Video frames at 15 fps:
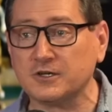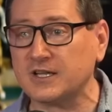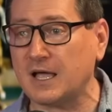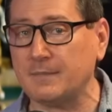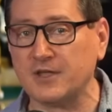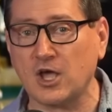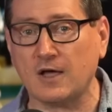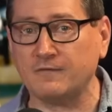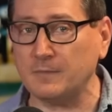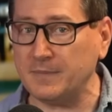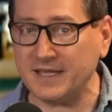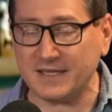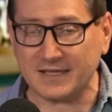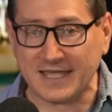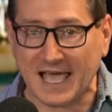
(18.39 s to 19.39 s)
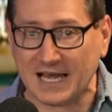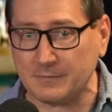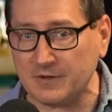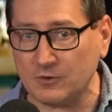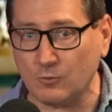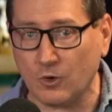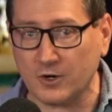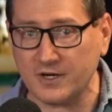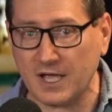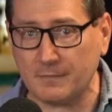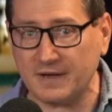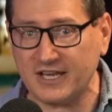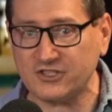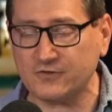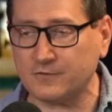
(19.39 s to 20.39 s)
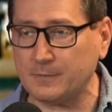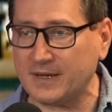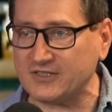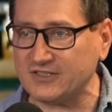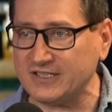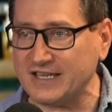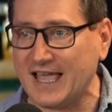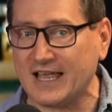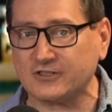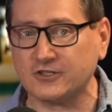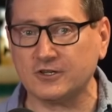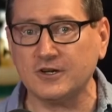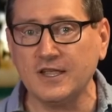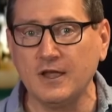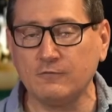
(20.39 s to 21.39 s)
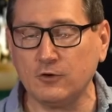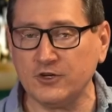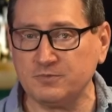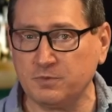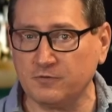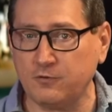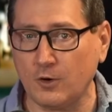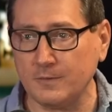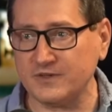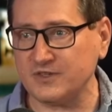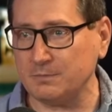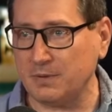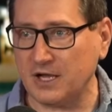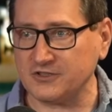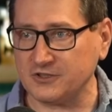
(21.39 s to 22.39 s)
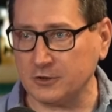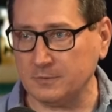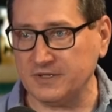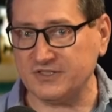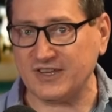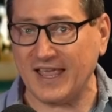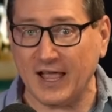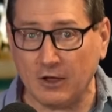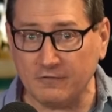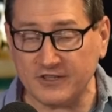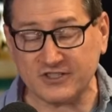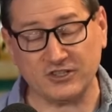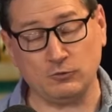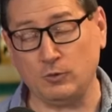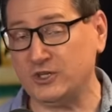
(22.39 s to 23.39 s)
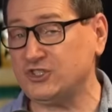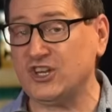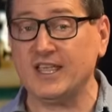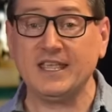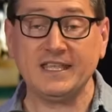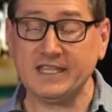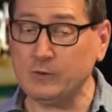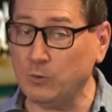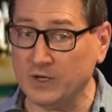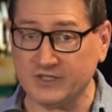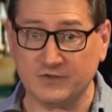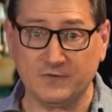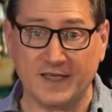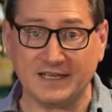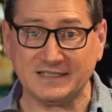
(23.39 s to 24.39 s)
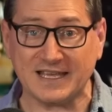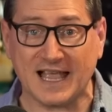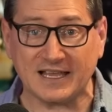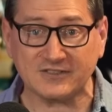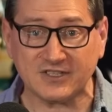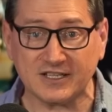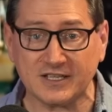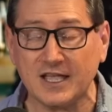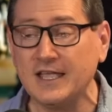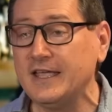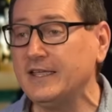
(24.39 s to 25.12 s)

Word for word: coming off a big Academy Award nomination for Best Lead Actor for his performance in Baz Luhrmann's Elvis, in which he was fantastic.